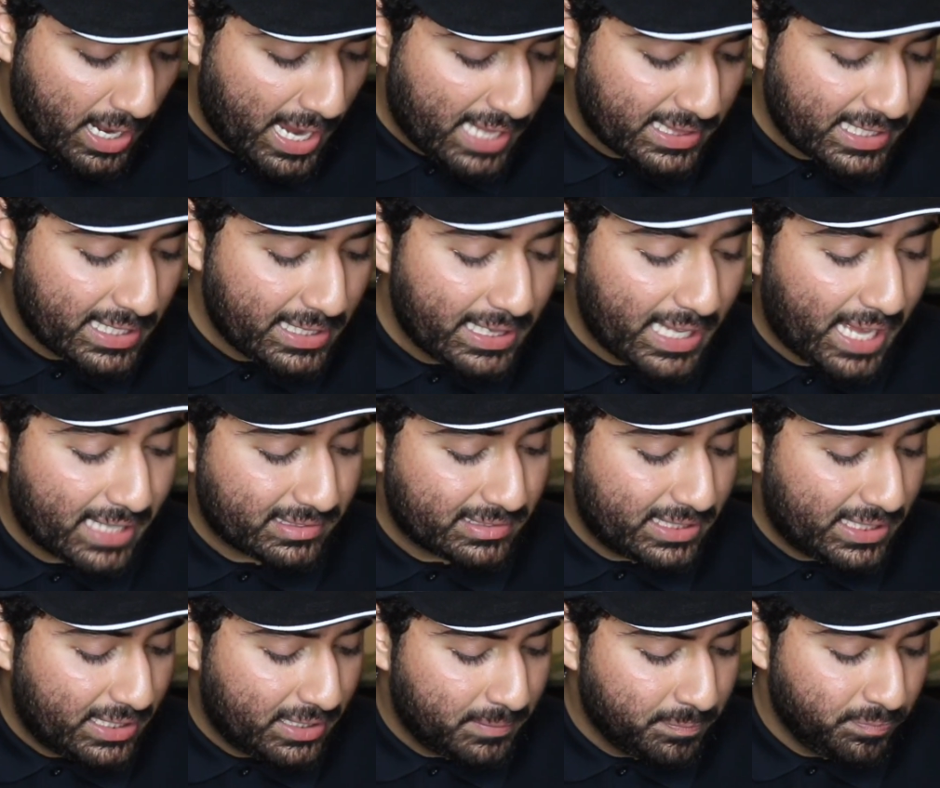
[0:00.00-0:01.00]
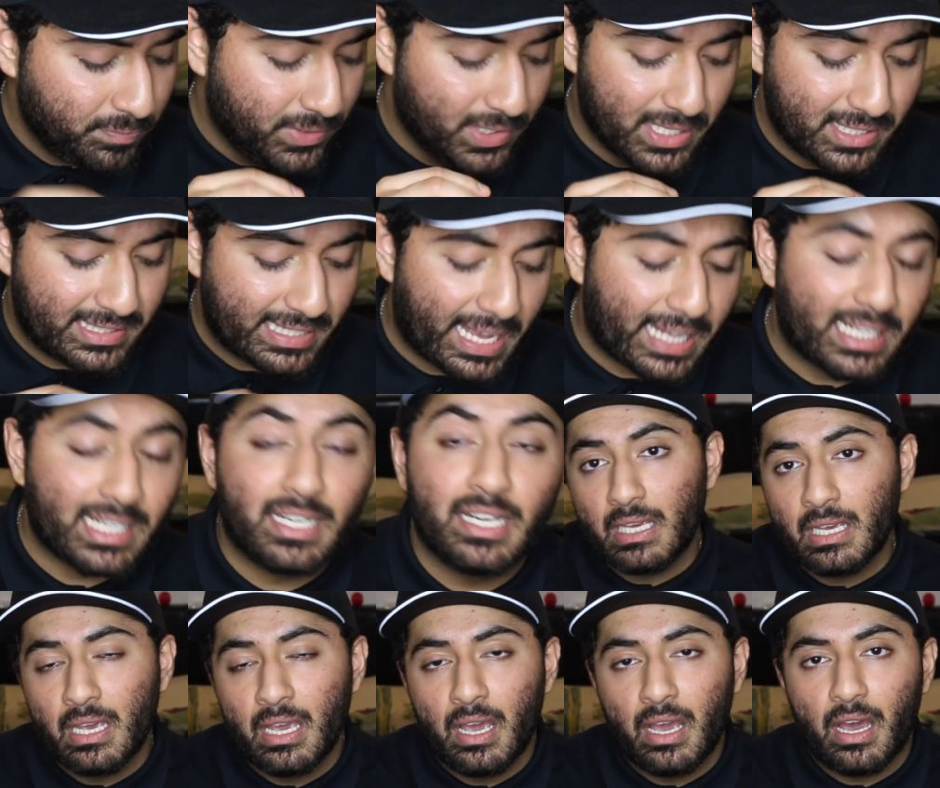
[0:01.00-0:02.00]
And then lastly, the salad.
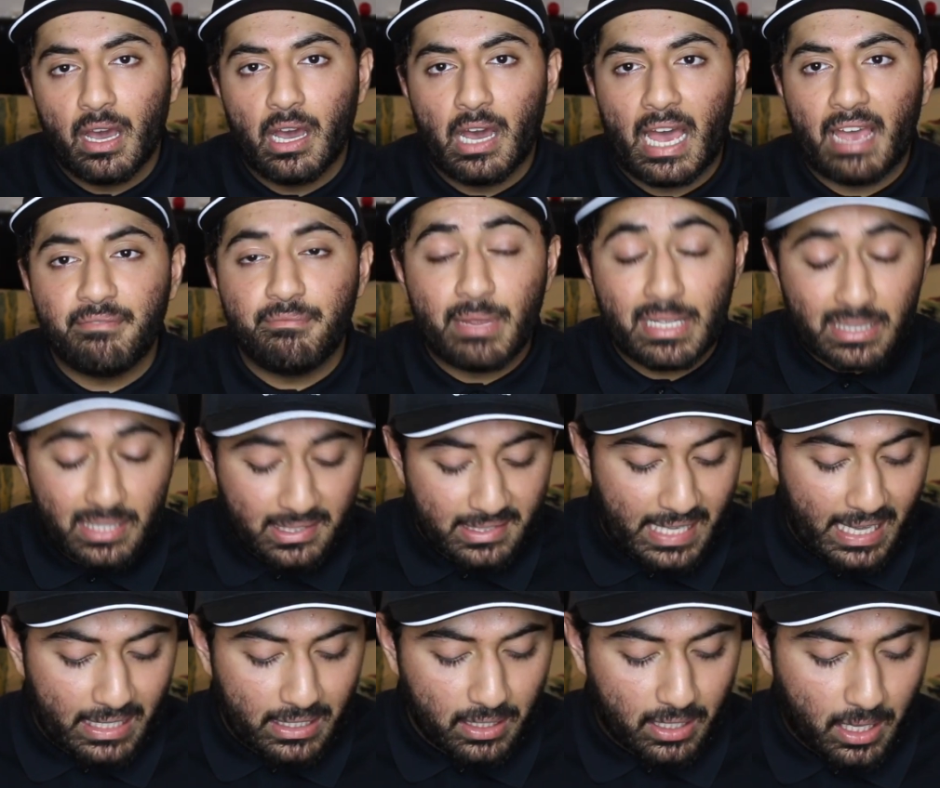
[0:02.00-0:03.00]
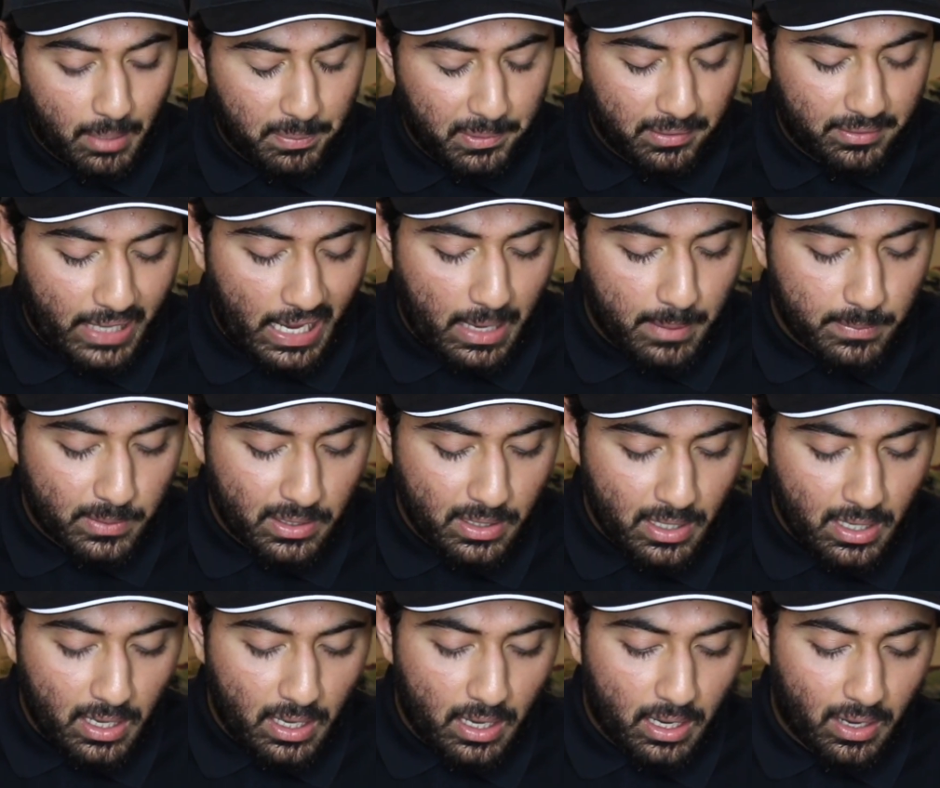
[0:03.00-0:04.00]
I've made the salad a couple of times.
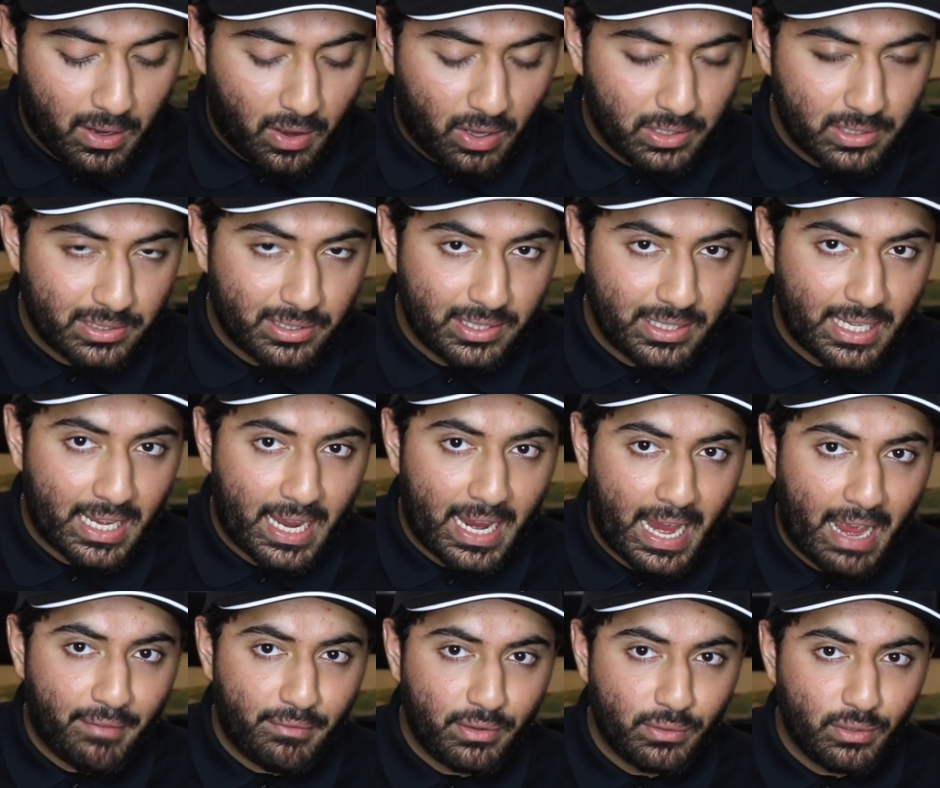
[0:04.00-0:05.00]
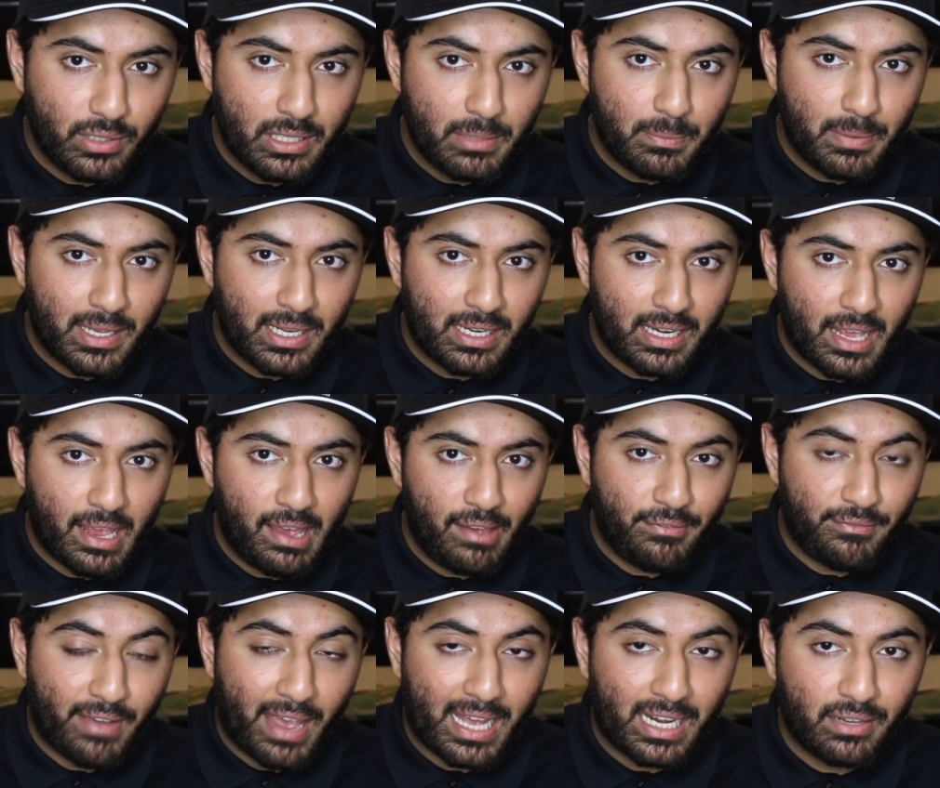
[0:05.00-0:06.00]
Honestly, I haven't really been a
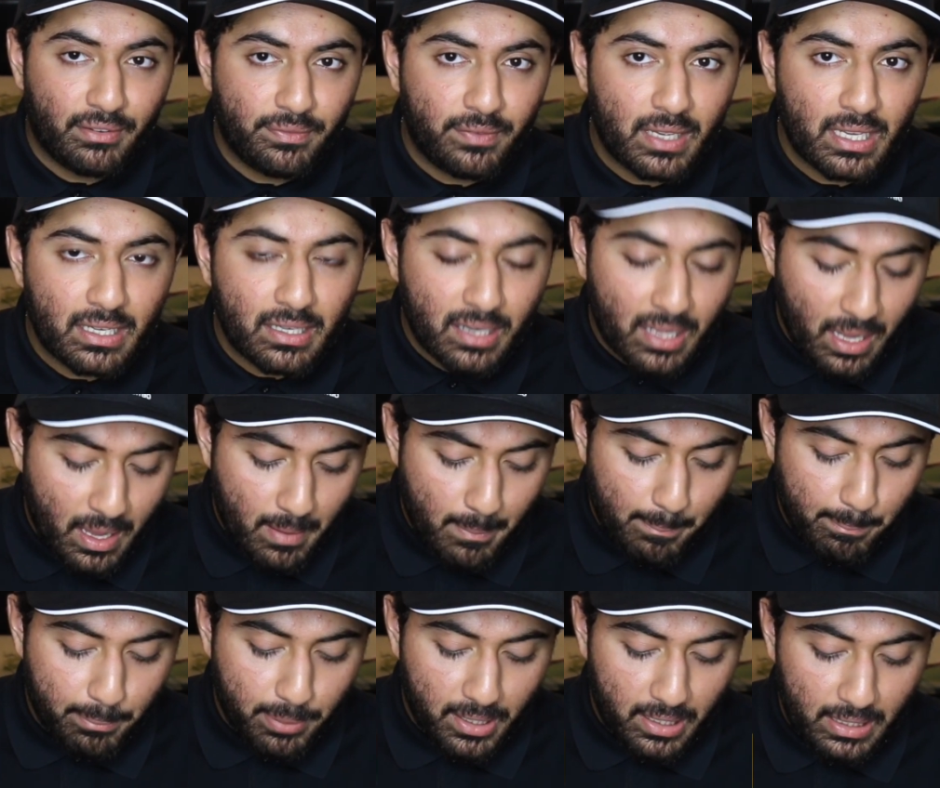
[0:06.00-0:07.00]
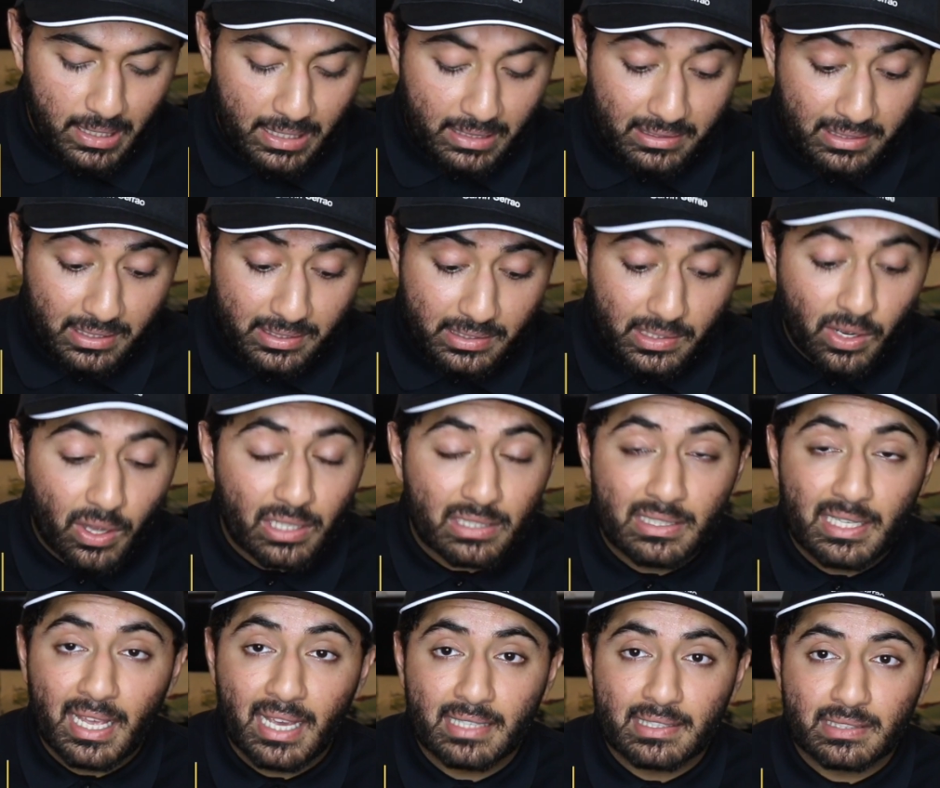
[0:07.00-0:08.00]
fan of it, but in this
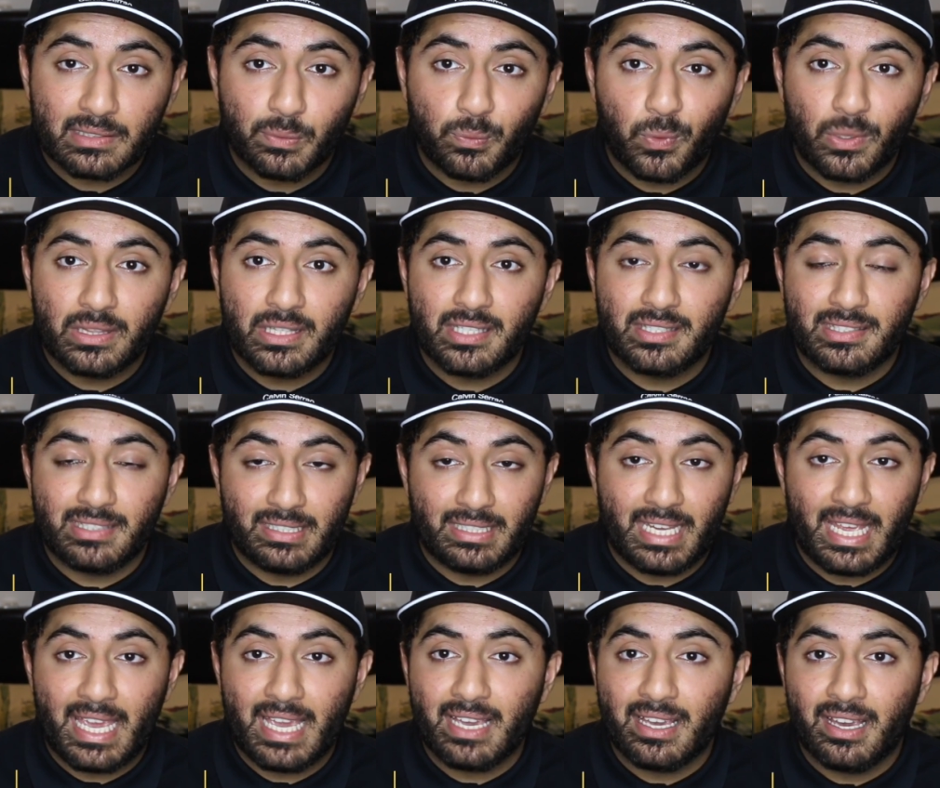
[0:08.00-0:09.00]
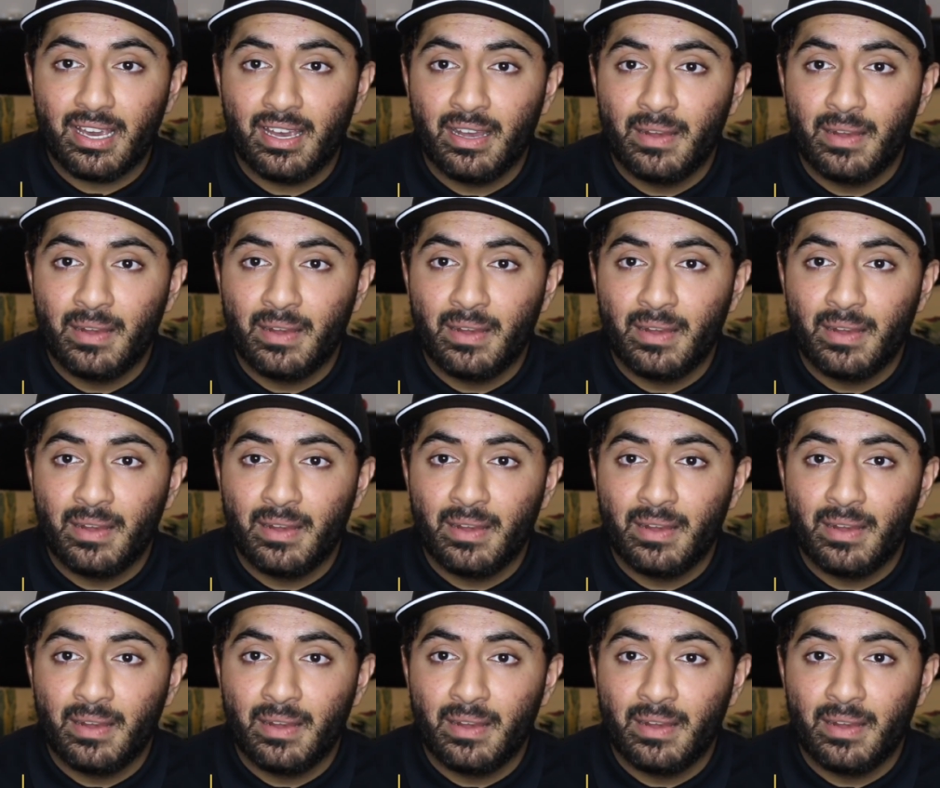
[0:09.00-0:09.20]
context with the steak,